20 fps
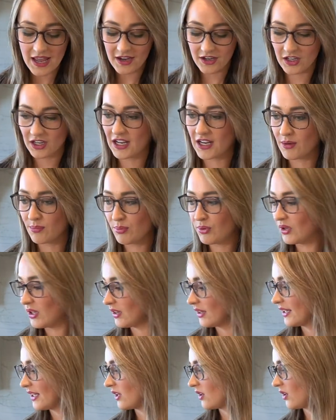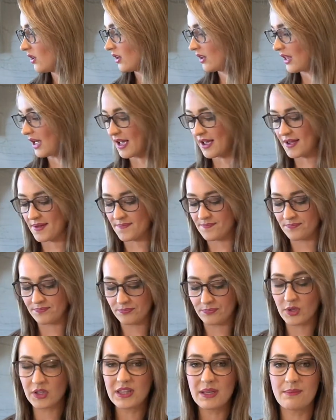You're gonna put
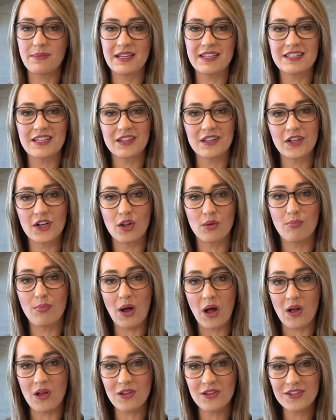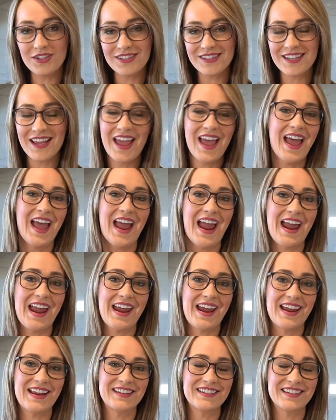put them into little balls,
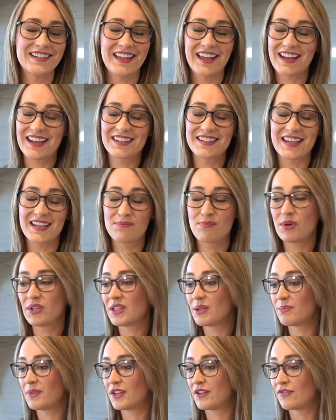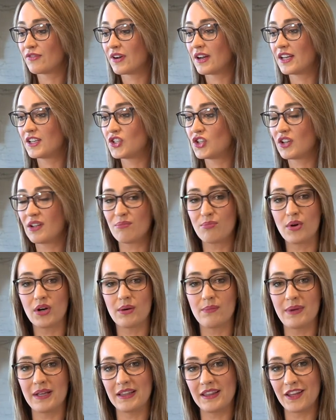and like I said, put them in the fridge. You can put
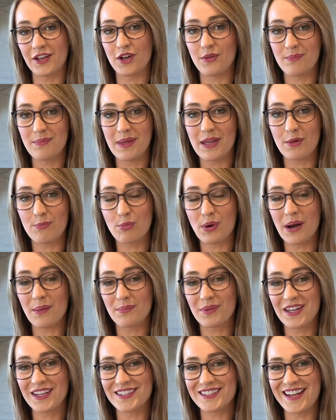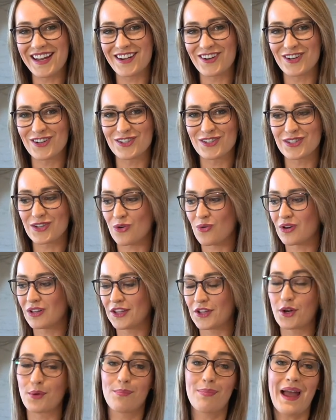them in little meal prep containers or
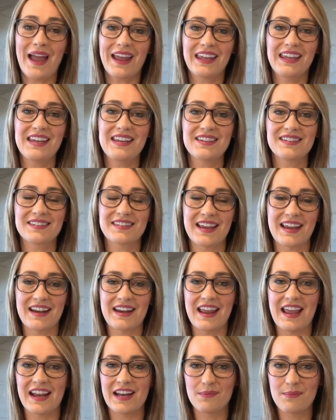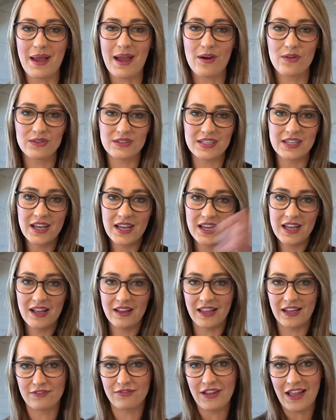little baggies and hand them out
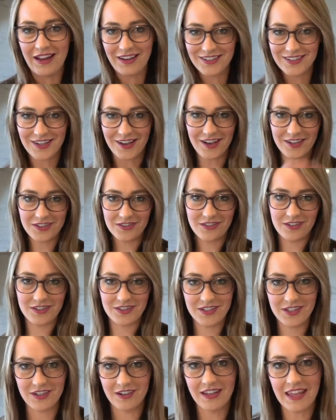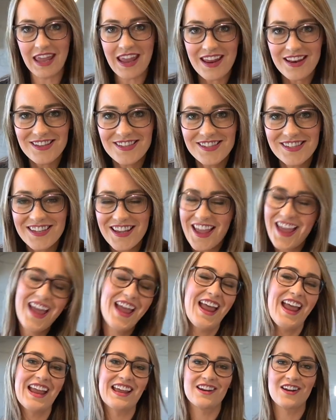like flying saucers to your kids,
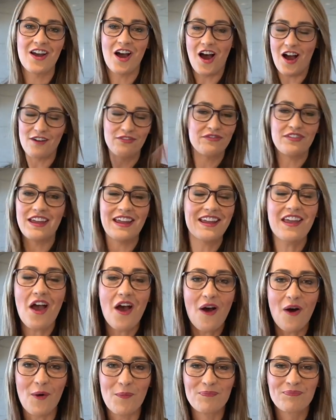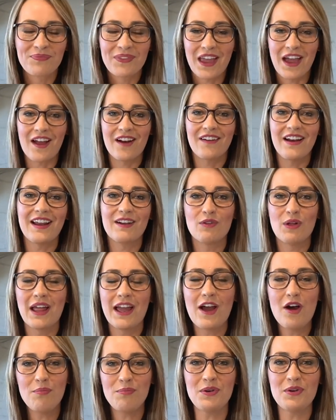and off they go. All right, well, I
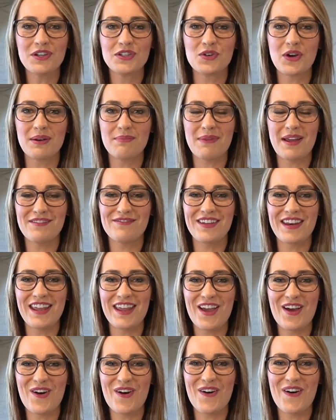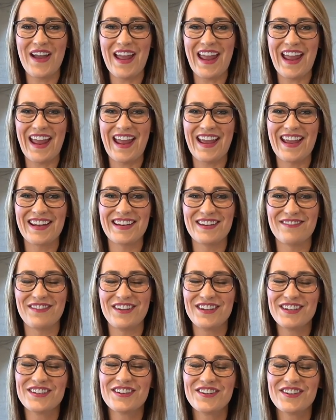hope you enjoyed my video, and if
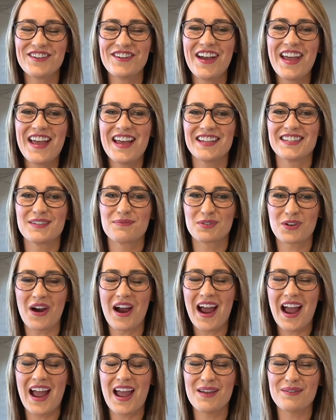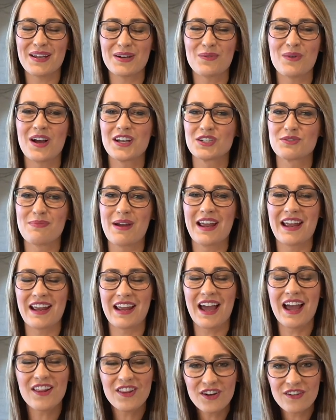you do, subscribe and watch my
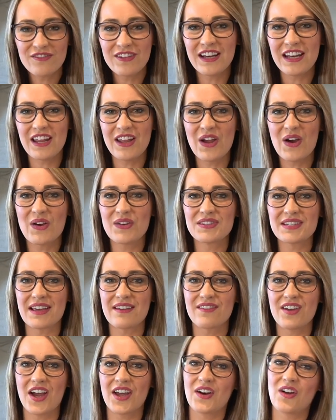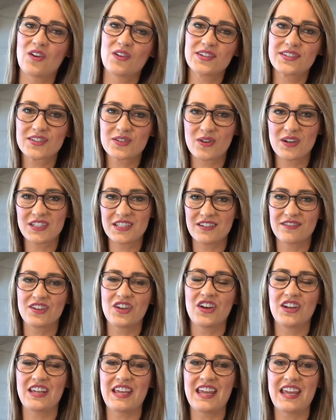other videos. I've got all sorts of
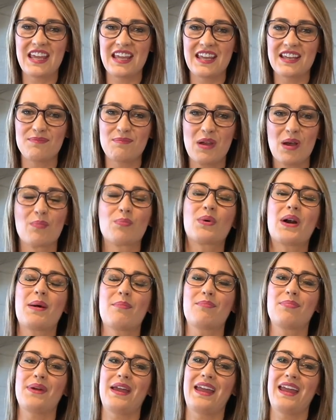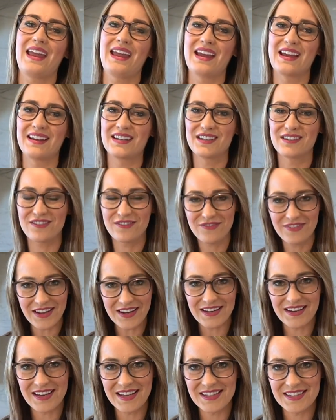cooking, meal prep, and
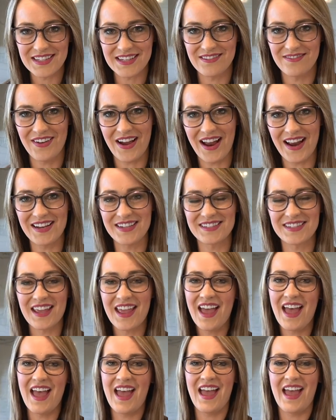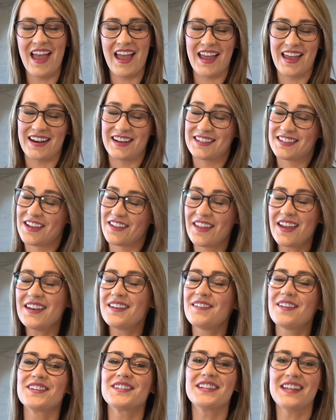fitness advice, and until then,
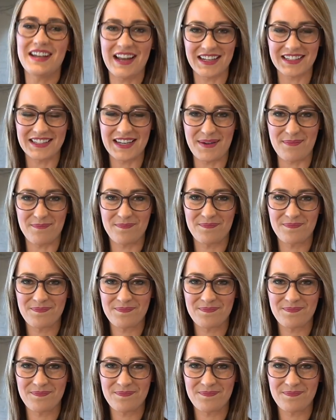I'll see you next time.